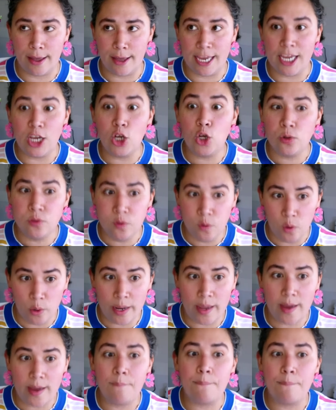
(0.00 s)

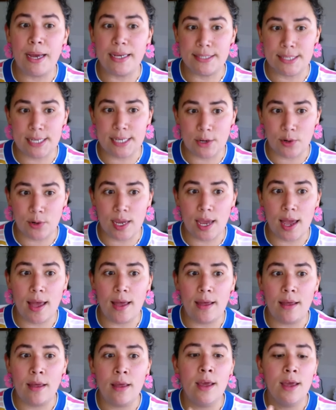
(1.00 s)
included
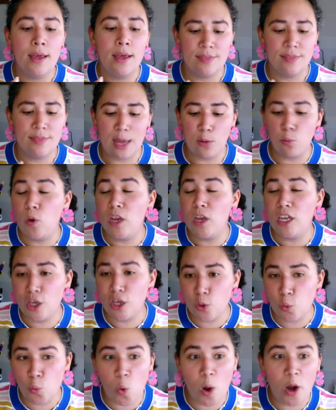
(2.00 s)
bacteria that we
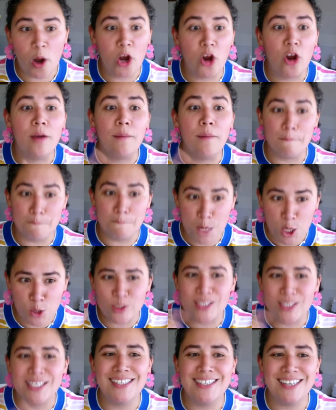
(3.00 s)
knew were
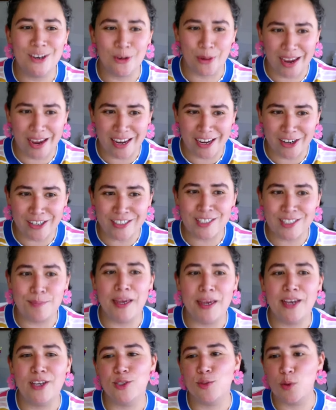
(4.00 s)
mucin degraders
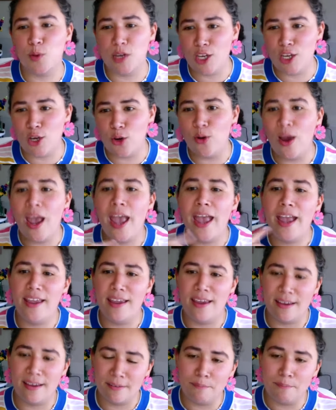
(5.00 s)
because we knew, hey,